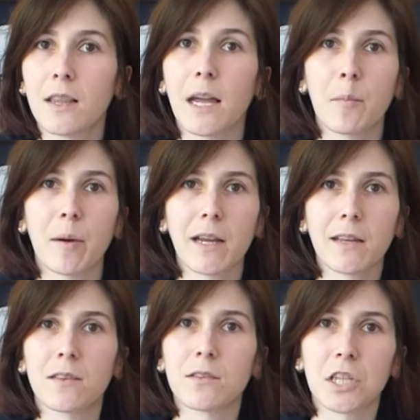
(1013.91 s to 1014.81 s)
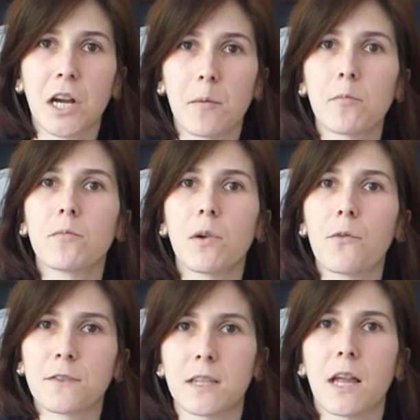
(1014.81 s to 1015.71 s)
like back in the time
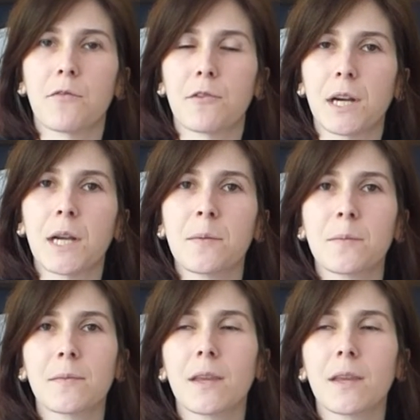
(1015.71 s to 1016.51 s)
of slavery.